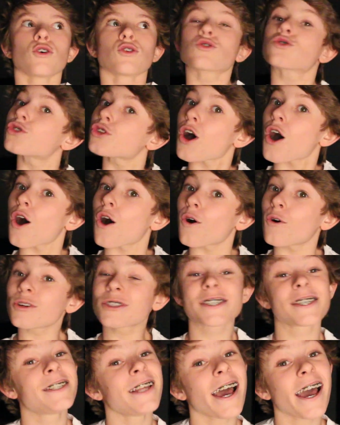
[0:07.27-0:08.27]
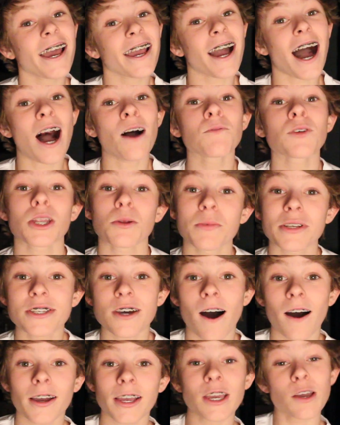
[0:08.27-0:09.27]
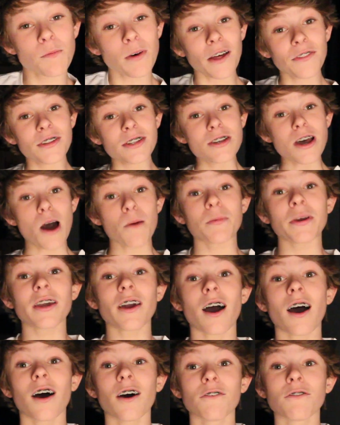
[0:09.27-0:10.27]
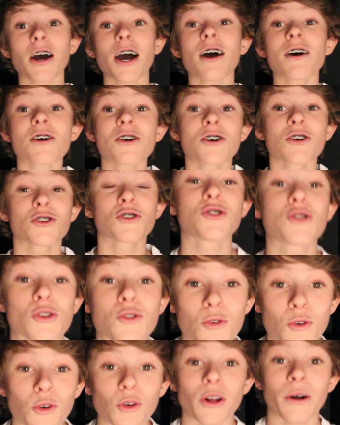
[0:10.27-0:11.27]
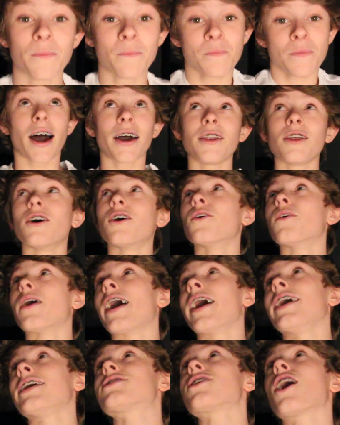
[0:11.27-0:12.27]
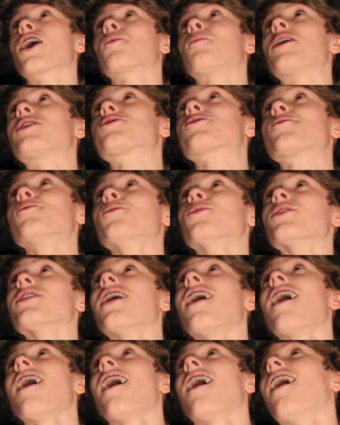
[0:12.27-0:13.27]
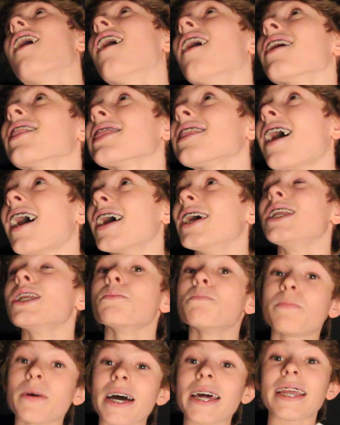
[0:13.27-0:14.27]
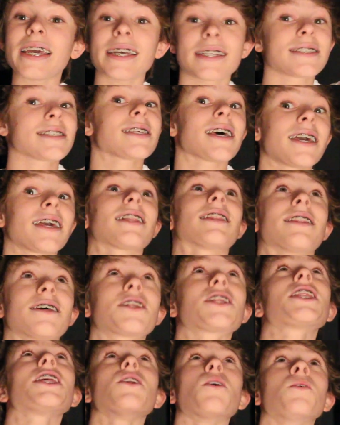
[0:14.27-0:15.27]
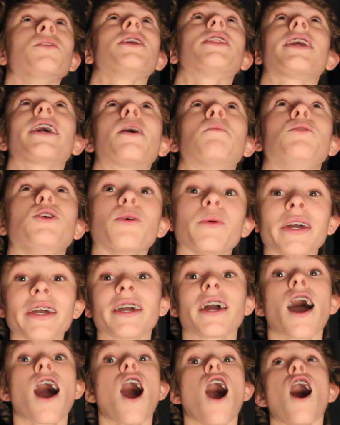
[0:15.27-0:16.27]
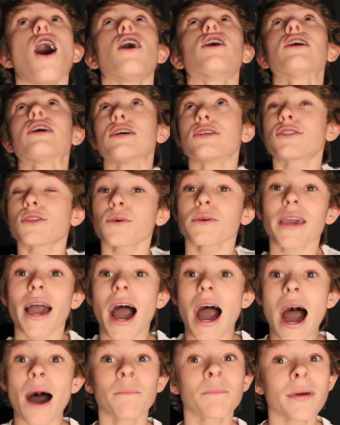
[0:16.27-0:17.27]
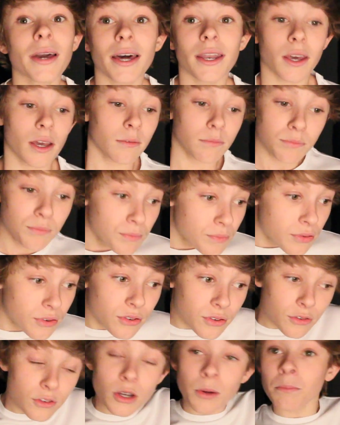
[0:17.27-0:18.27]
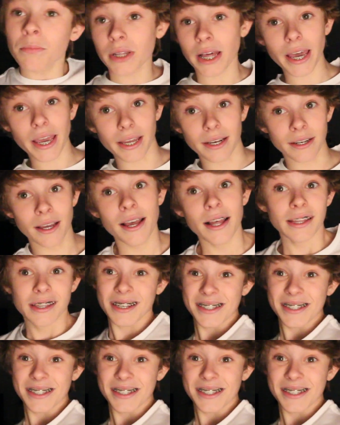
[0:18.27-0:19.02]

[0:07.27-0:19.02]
So today I'm going to be talking about the topic of school. I know I talk about school a lot, but it's like literally the only thing I'm doing. So yeah, I'm gonna complain.